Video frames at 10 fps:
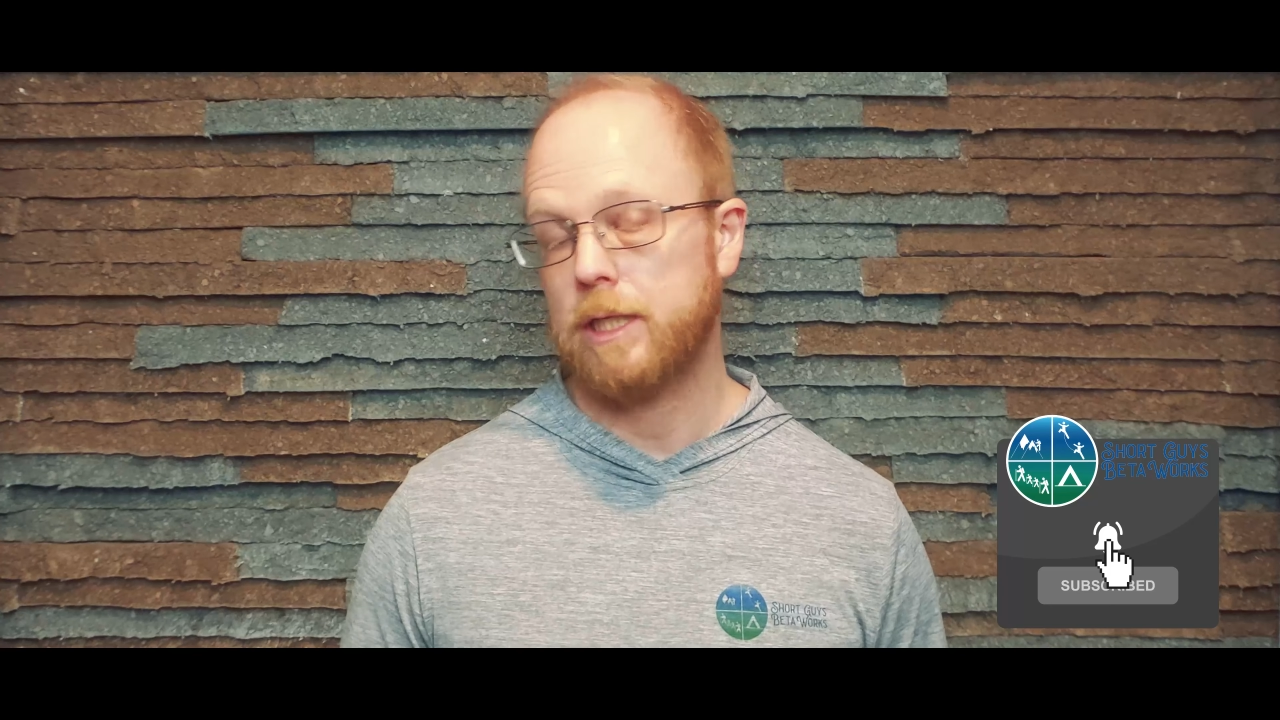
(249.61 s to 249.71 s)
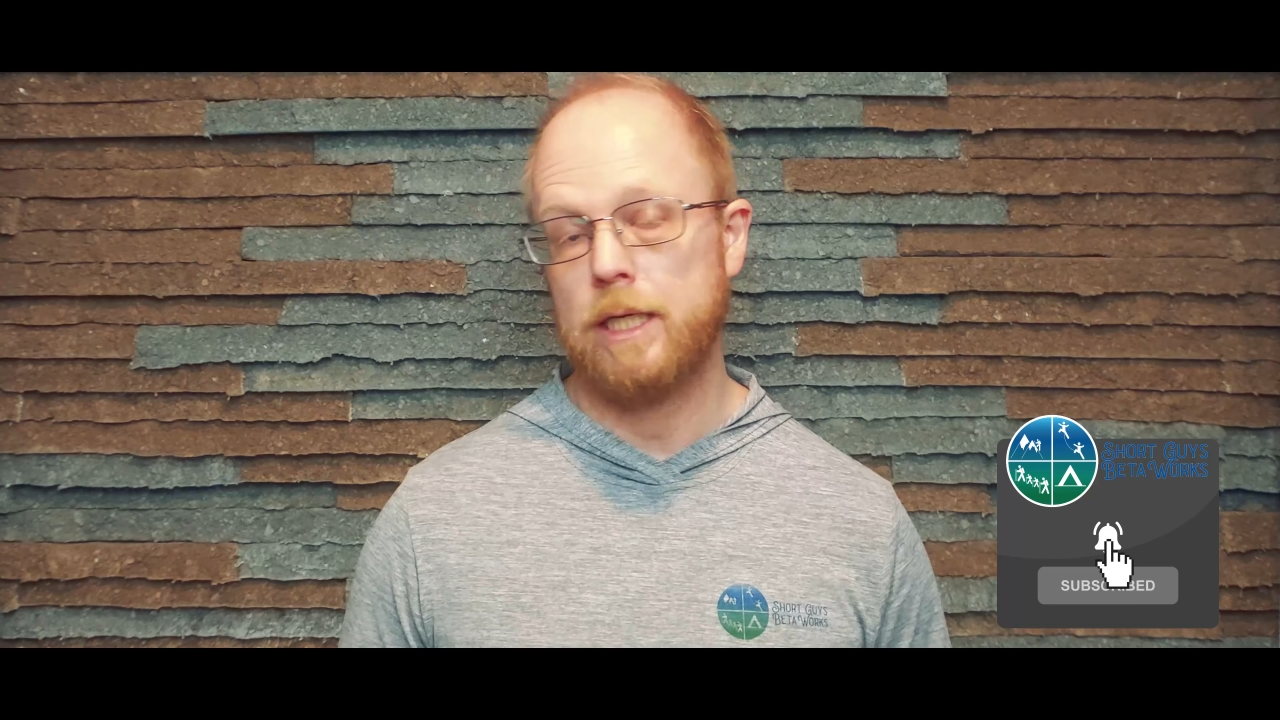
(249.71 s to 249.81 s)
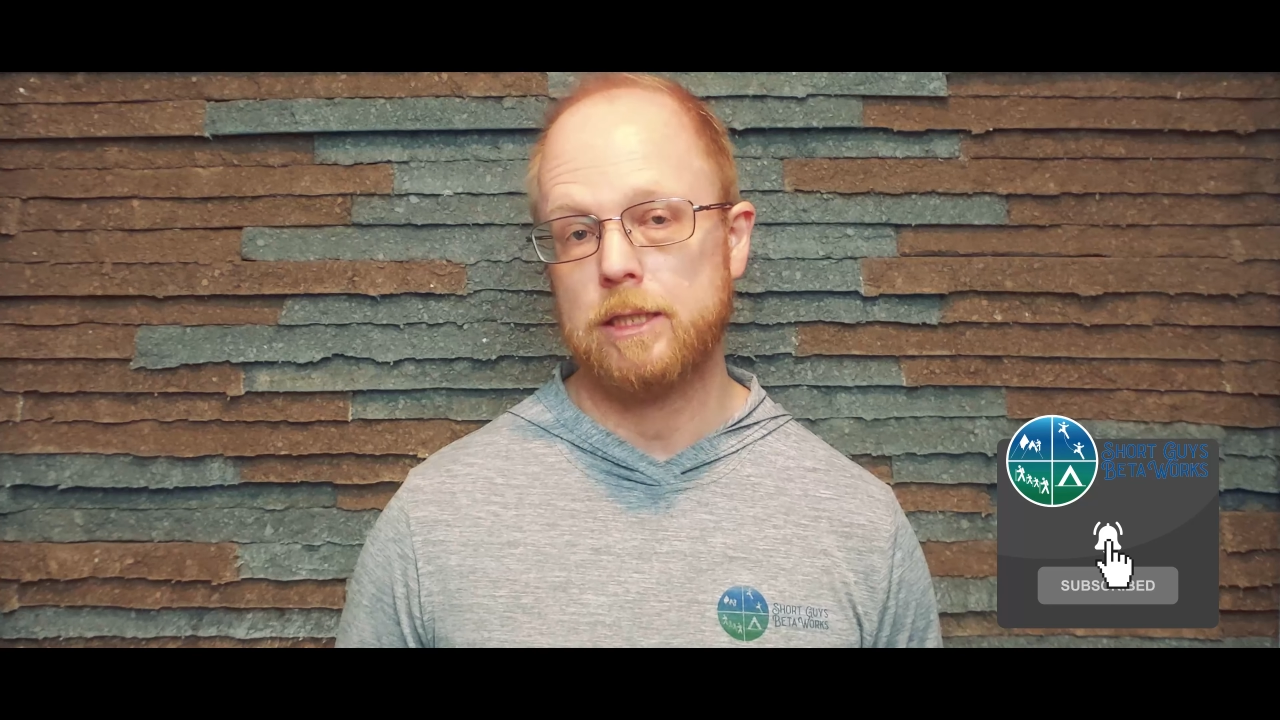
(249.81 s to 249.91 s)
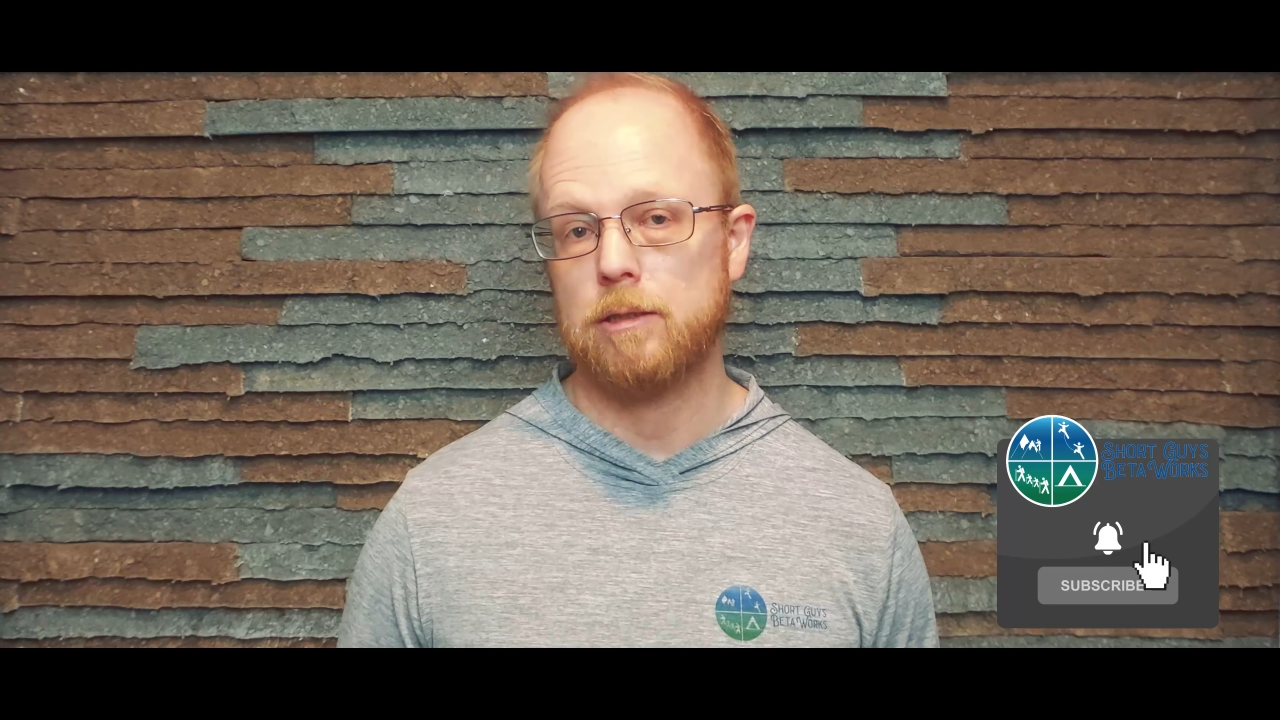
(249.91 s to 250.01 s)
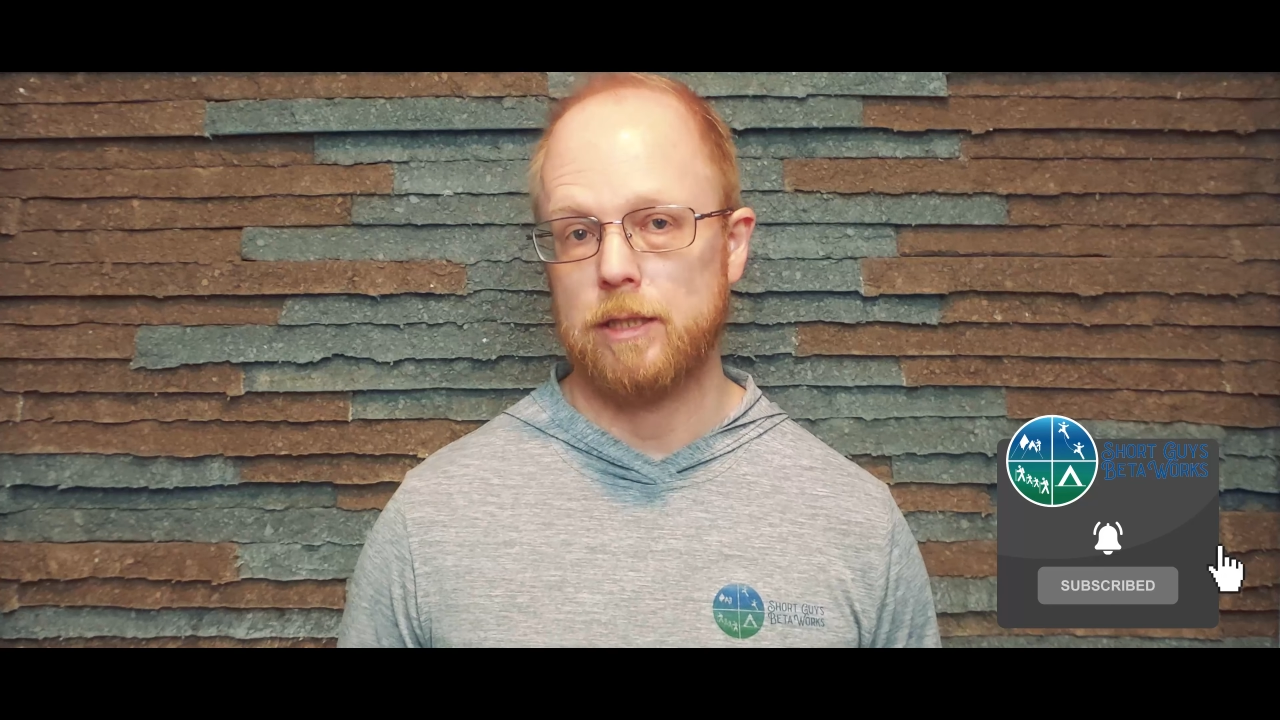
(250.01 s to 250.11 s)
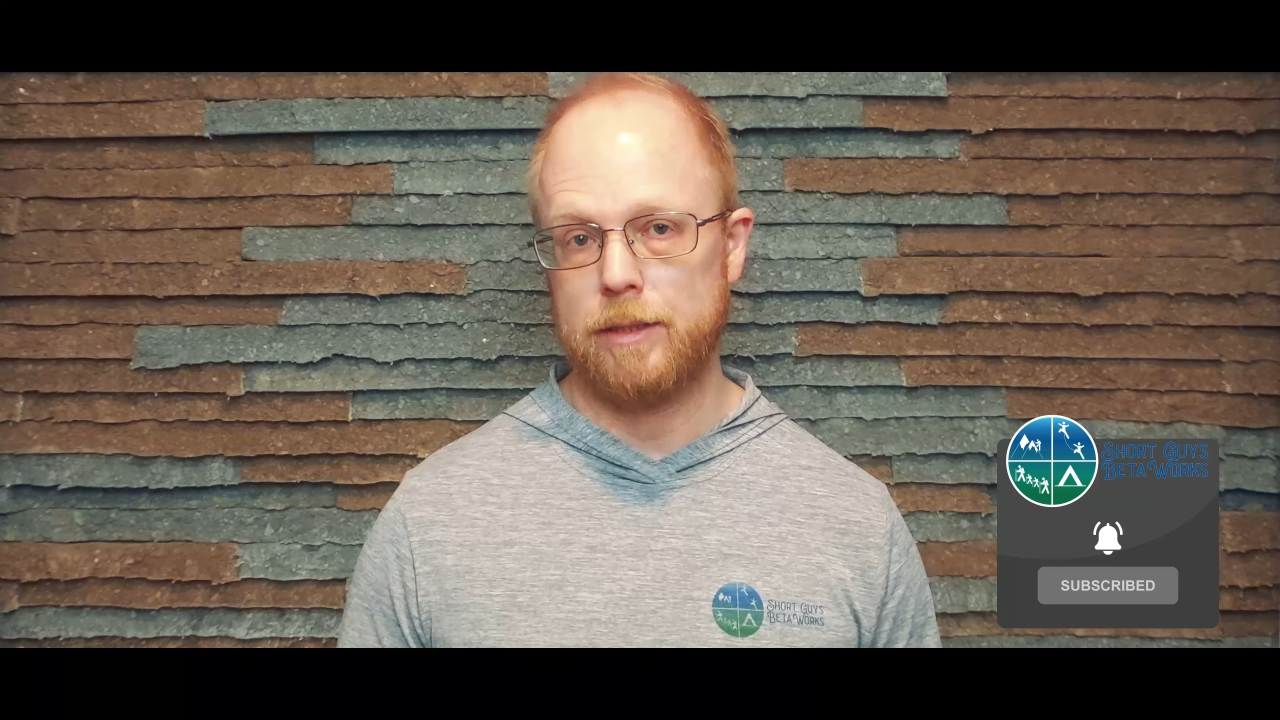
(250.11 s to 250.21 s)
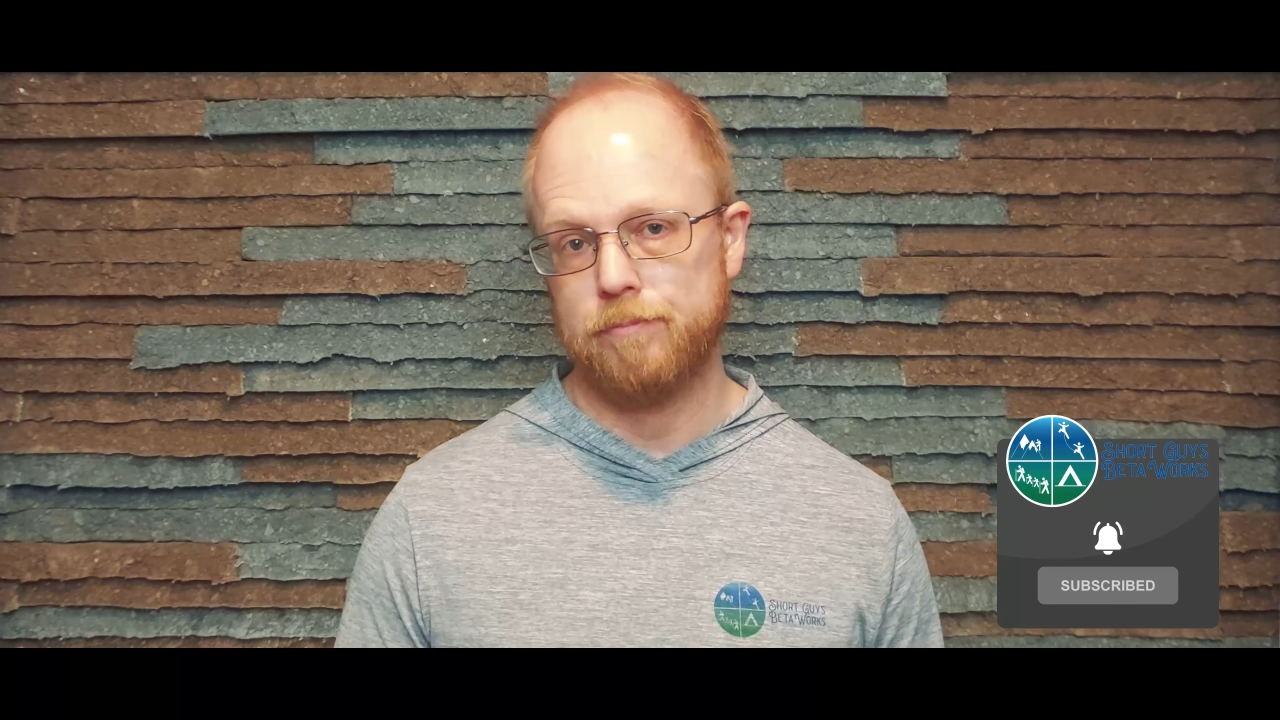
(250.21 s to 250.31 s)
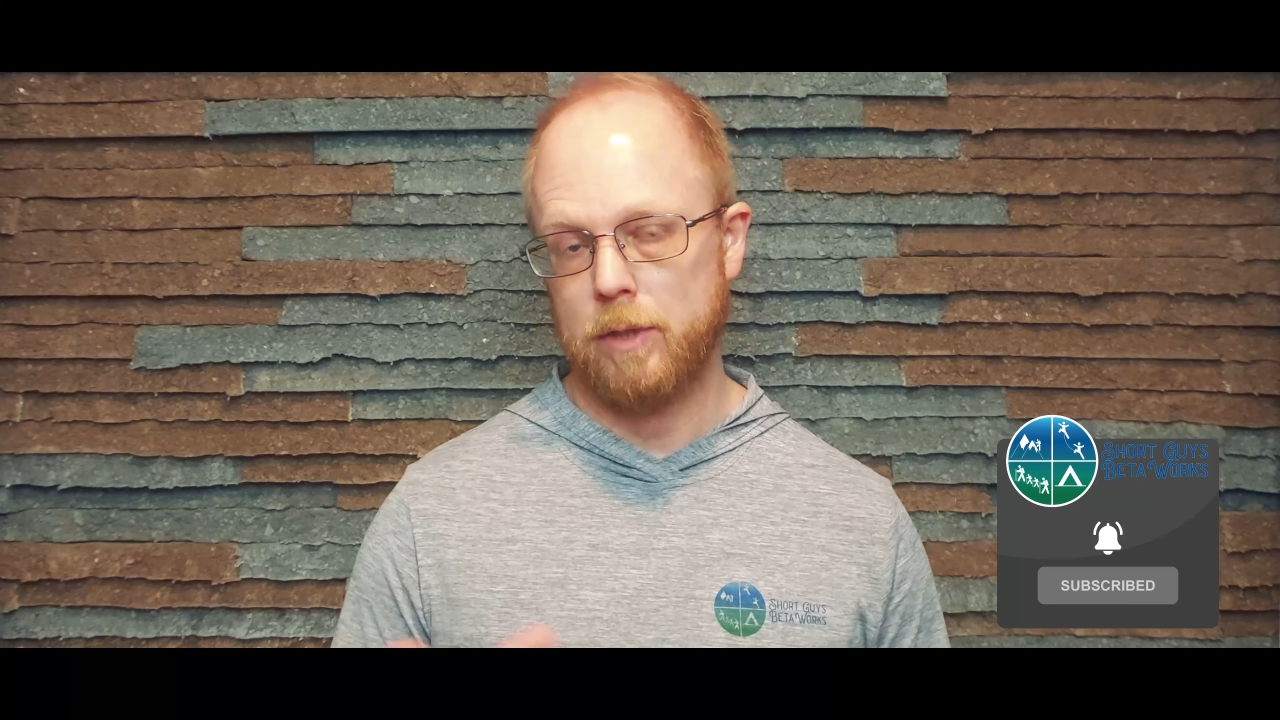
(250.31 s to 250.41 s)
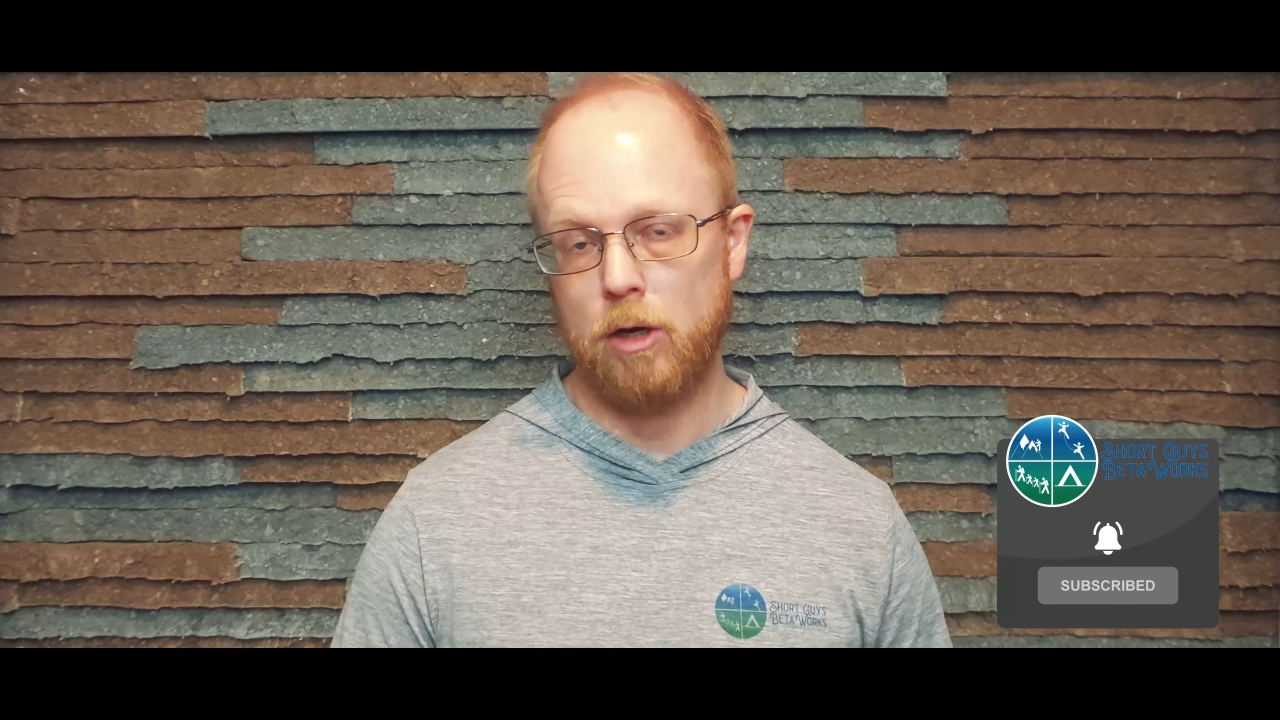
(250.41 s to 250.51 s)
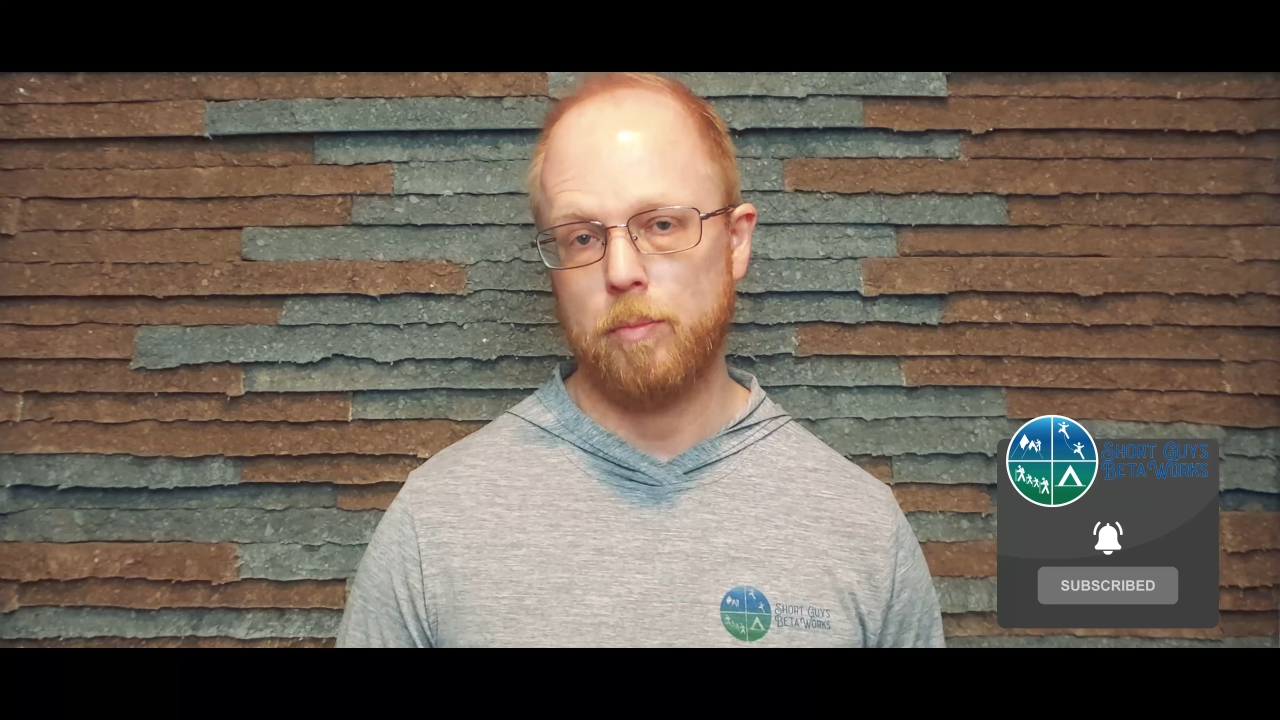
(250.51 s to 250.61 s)
easily
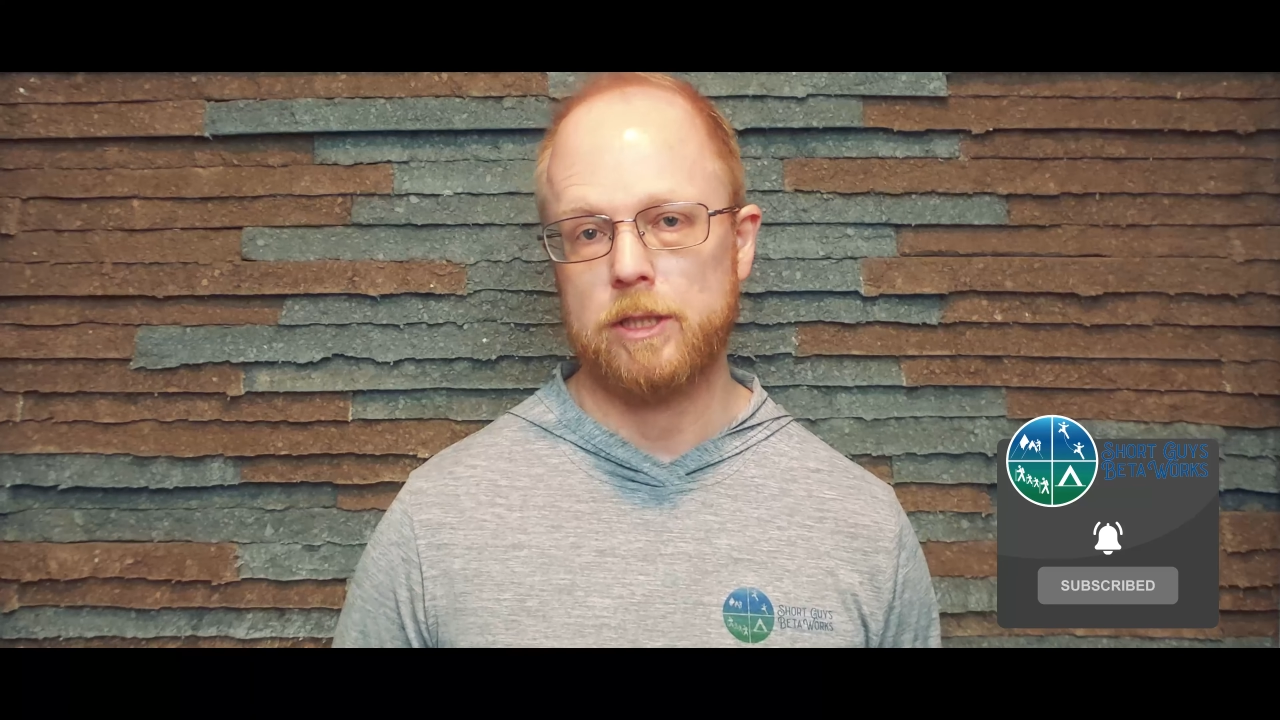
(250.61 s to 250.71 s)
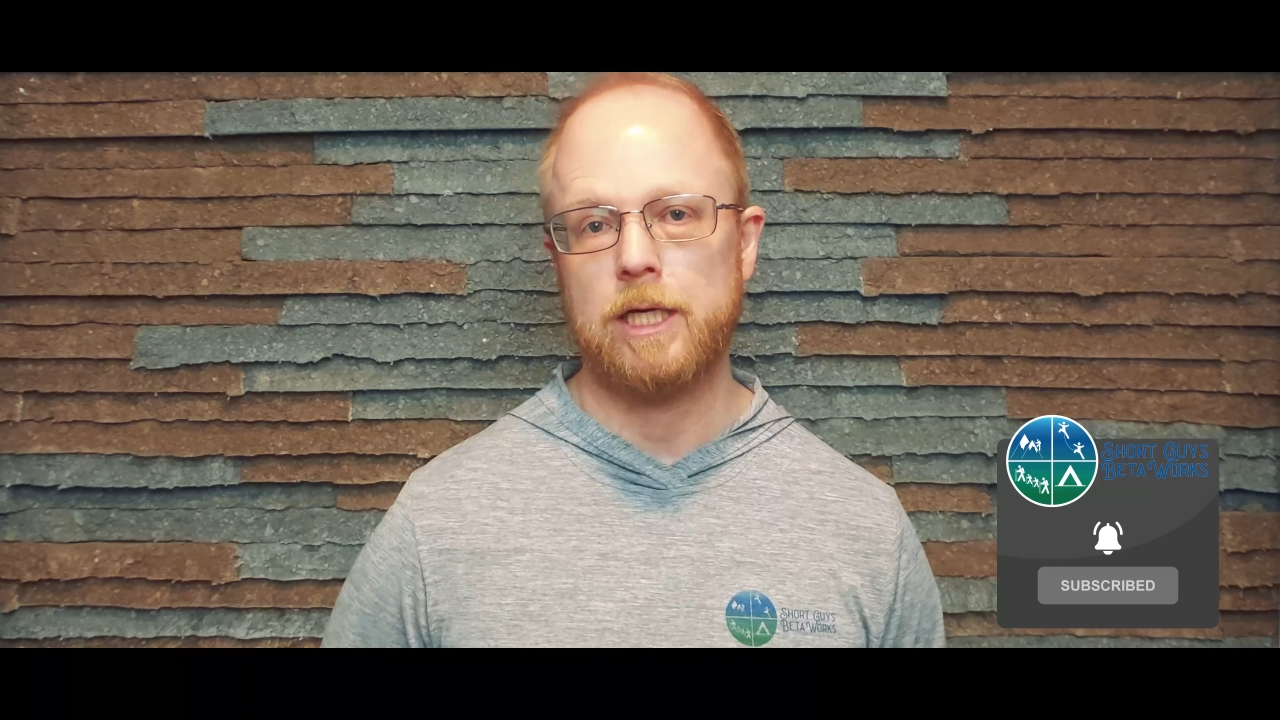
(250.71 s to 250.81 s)
help our